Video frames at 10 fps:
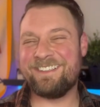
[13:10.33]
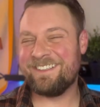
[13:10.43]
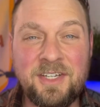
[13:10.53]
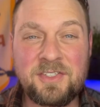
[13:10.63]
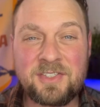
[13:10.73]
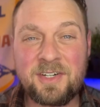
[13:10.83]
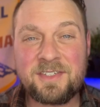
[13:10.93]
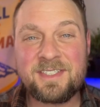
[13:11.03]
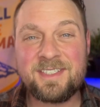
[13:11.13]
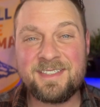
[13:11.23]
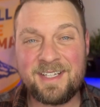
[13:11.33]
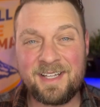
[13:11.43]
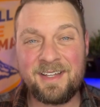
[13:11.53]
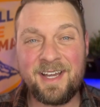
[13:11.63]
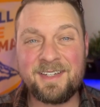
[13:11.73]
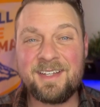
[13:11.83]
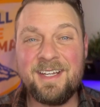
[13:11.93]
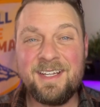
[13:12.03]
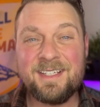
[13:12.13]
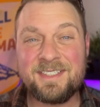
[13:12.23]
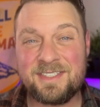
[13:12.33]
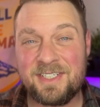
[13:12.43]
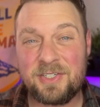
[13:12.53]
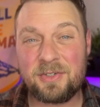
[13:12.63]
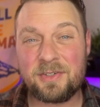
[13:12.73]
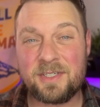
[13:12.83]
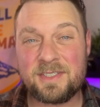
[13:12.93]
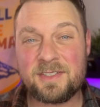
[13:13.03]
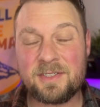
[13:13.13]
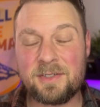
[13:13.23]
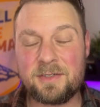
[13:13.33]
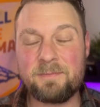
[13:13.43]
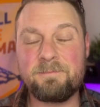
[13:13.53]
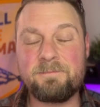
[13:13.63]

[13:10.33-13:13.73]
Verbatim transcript: And you start to see daylight decrease, or